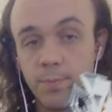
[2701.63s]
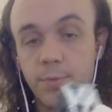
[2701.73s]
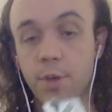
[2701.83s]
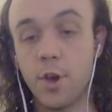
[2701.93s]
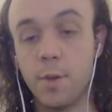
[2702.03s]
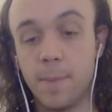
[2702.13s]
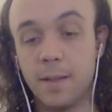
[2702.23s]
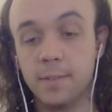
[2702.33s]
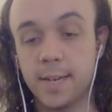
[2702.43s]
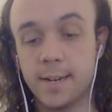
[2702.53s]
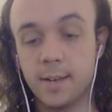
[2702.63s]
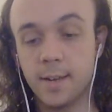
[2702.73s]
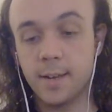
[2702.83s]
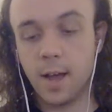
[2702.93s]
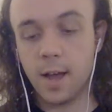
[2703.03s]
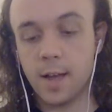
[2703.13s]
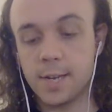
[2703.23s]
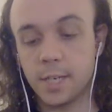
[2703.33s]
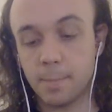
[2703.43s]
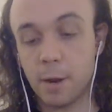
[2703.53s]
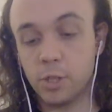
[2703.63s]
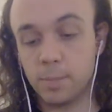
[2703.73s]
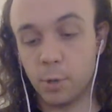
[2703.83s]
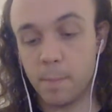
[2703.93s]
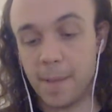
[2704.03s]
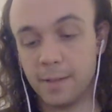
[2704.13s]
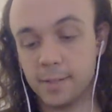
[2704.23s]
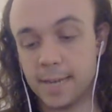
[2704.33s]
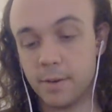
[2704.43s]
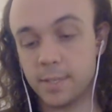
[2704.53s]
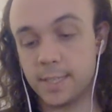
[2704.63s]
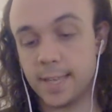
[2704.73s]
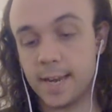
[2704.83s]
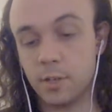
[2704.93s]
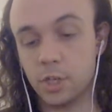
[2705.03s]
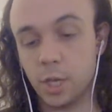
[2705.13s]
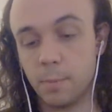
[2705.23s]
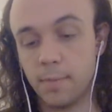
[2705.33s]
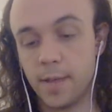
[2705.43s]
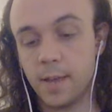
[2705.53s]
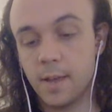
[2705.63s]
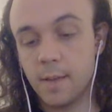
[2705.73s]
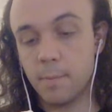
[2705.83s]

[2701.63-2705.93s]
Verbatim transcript: third building. You're supposed to put a bell tower, as I say, on top of it,